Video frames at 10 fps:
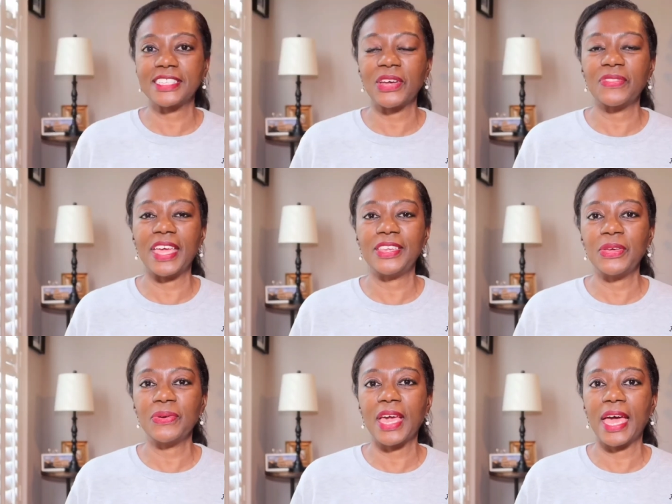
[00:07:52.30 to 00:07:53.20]
so that
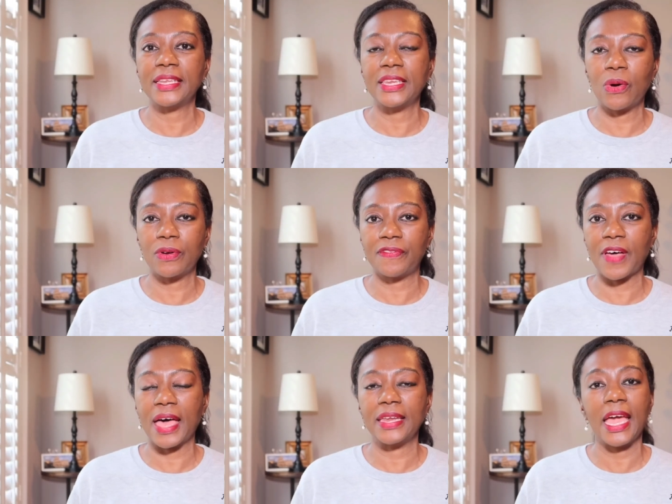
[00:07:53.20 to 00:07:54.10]
you get
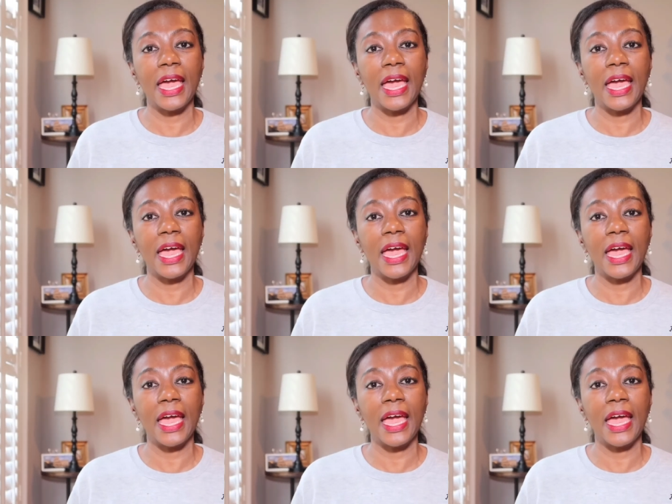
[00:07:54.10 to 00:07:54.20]
notified